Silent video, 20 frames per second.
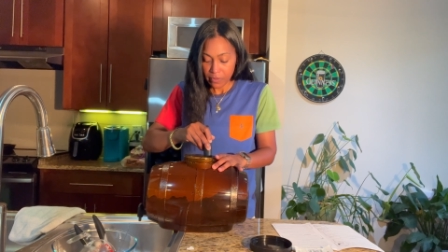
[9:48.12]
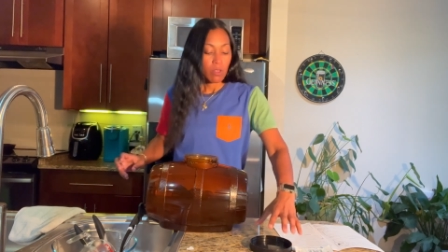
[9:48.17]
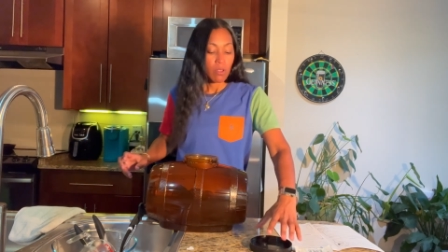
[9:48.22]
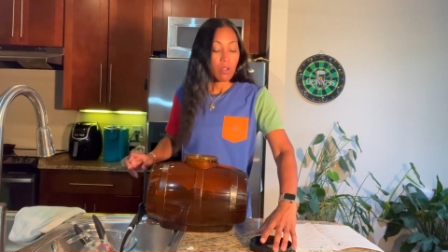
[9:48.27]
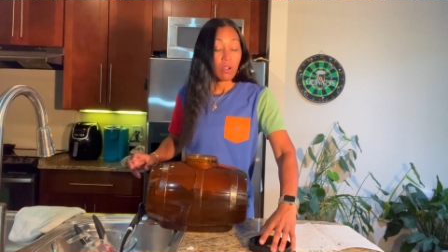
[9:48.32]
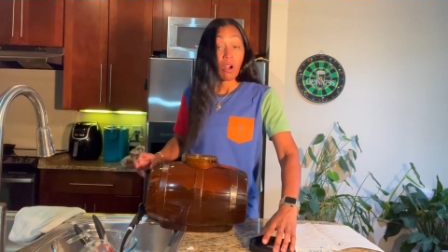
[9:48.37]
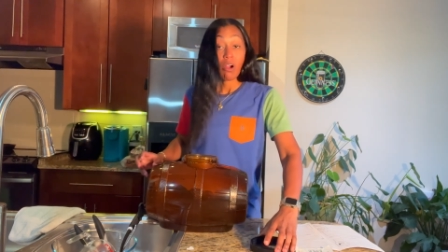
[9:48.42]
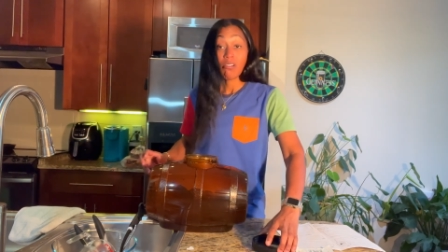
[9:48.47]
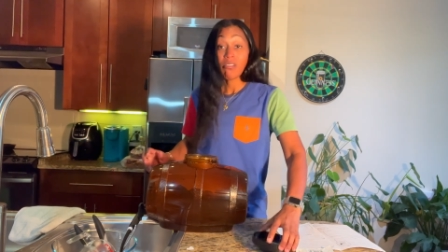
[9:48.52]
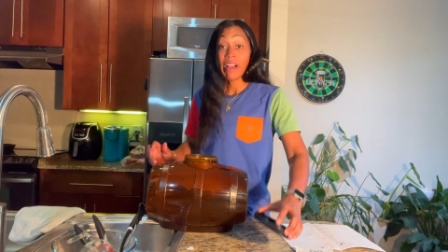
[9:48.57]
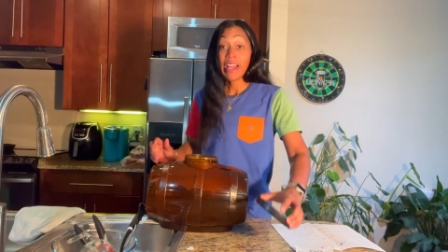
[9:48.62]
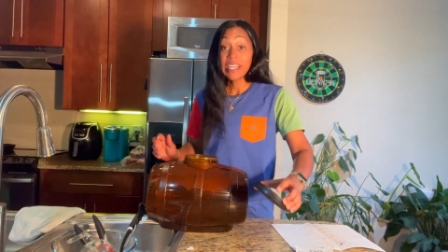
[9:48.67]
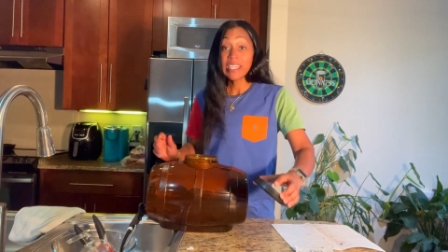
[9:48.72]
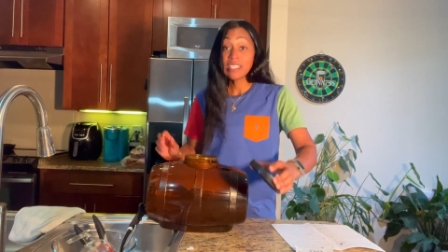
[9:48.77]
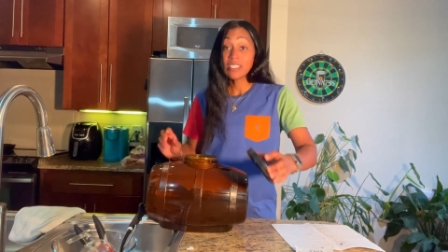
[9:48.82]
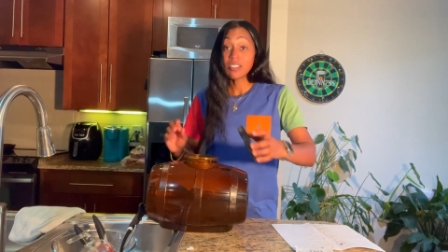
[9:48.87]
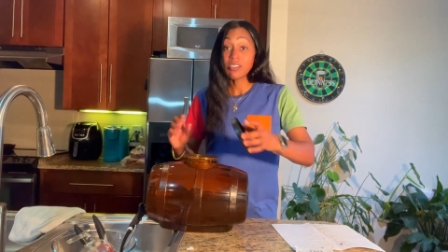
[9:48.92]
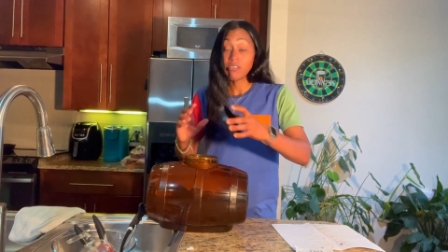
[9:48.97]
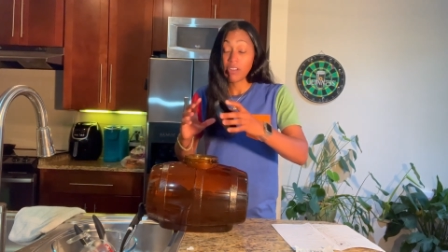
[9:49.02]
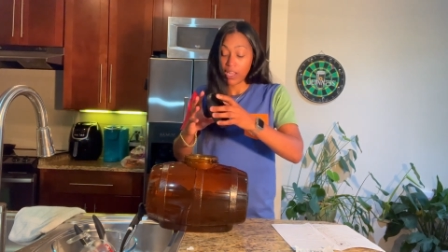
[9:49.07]
Alrighty,
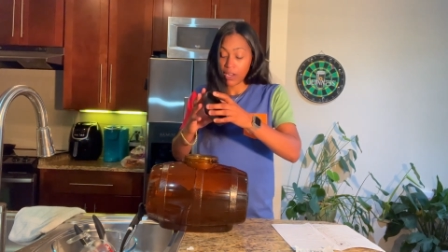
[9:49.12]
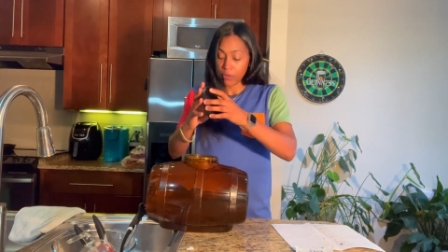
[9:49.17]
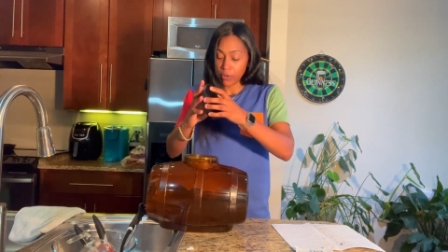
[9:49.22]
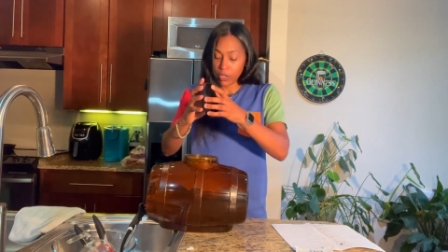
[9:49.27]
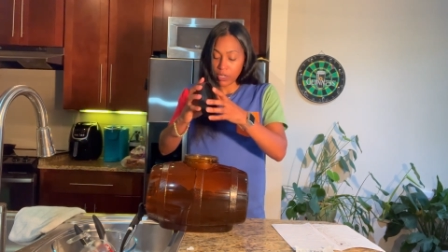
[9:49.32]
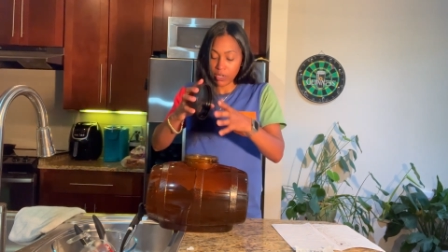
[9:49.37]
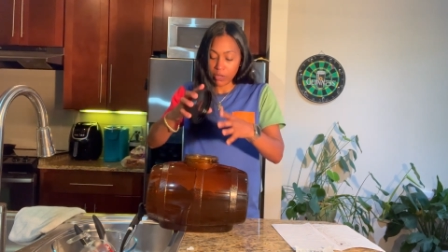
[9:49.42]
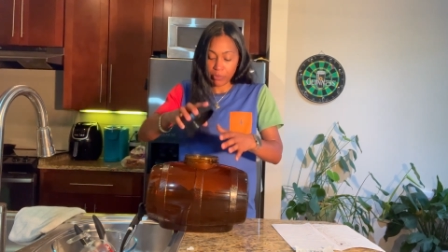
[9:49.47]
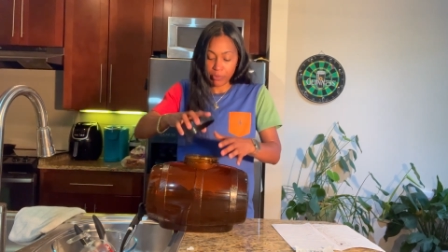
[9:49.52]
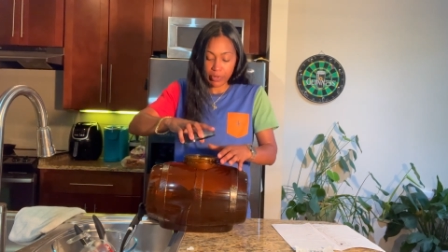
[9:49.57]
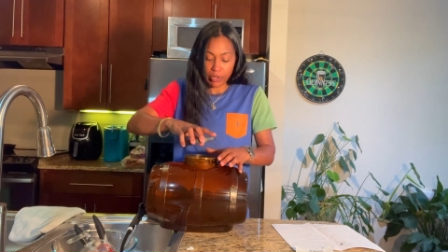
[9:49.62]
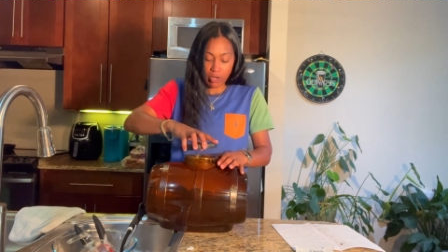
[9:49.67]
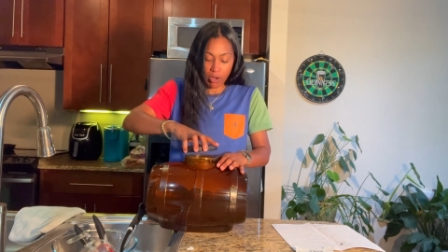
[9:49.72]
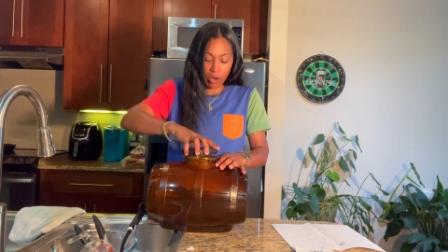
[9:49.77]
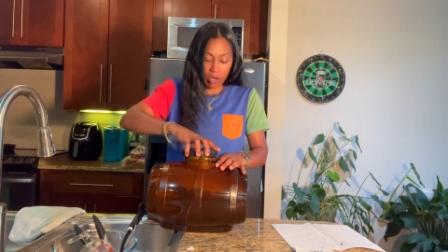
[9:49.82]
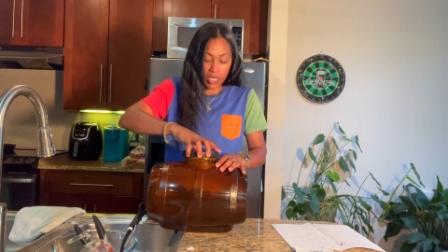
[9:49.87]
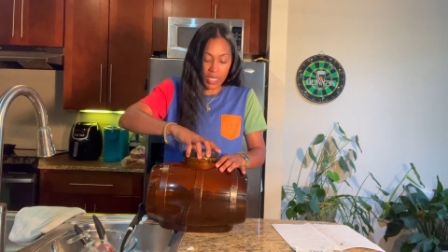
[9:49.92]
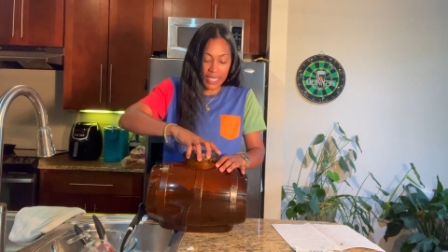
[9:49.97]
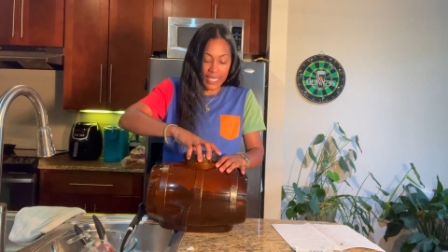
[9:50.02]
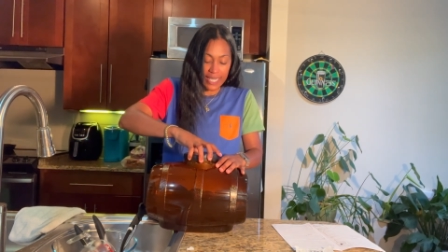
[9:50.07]
so now we're gonna put
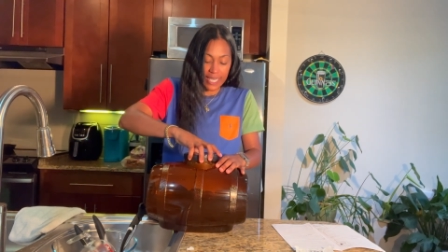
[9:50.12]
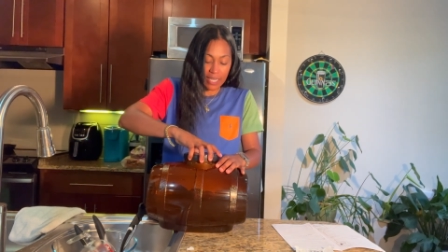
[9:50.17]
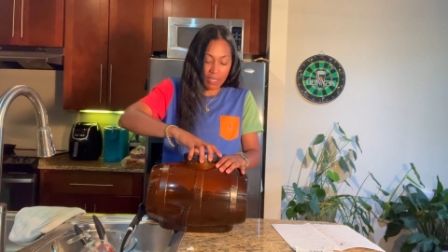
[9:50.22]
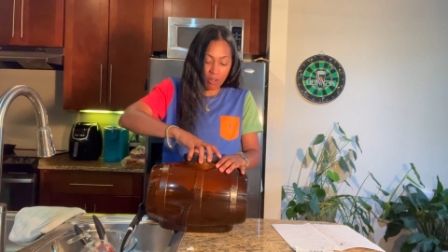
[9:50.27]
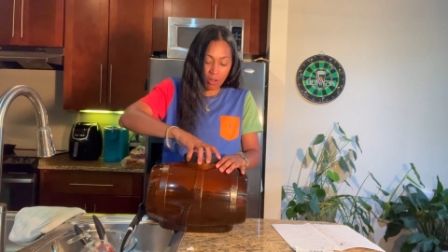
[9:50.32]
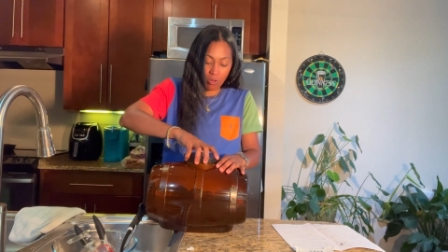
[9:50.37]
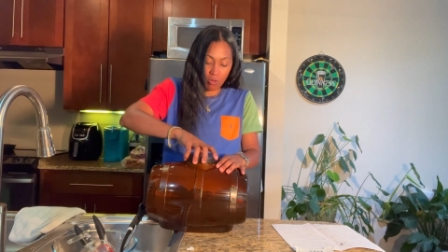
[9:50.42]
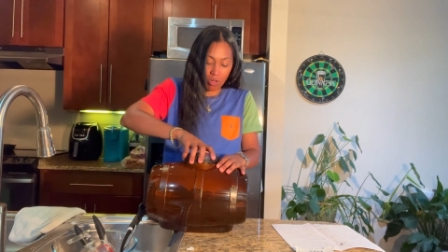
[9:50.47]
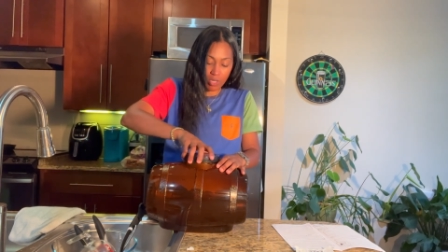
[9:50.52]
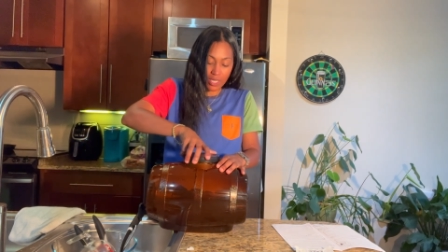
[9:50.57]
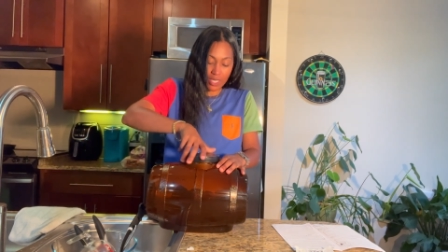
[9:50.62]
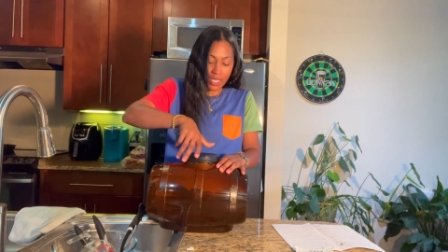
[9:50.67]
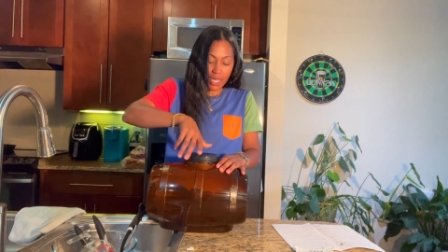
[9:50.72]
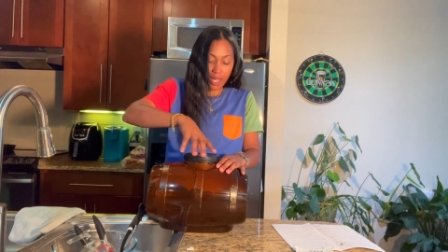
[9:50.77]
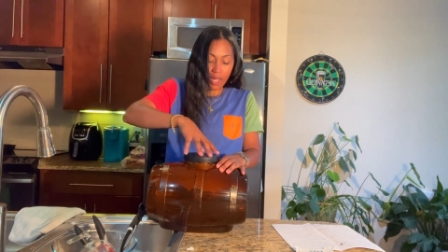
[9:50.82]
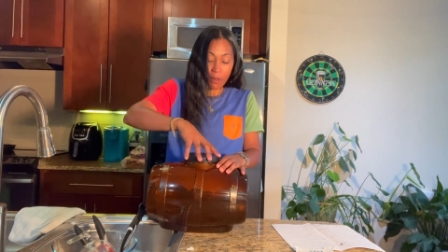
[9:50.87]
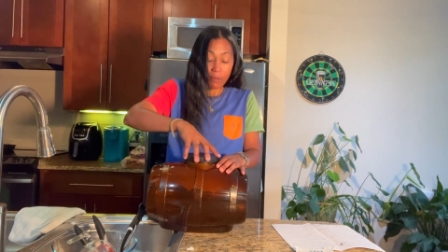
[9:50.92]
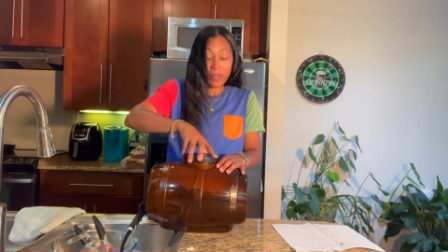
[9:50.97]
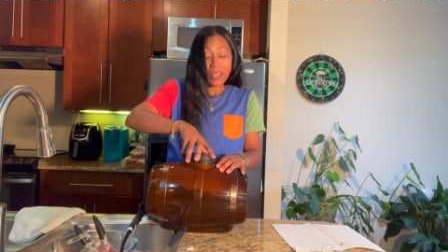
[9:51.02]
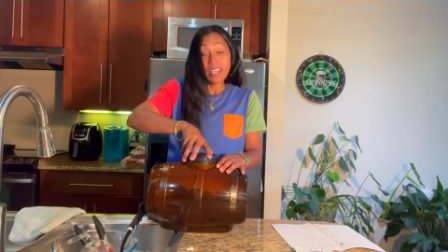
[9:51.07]
our lid on
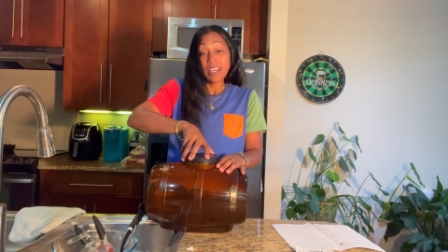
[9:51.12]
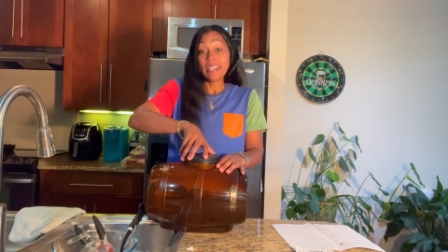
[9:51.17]
top.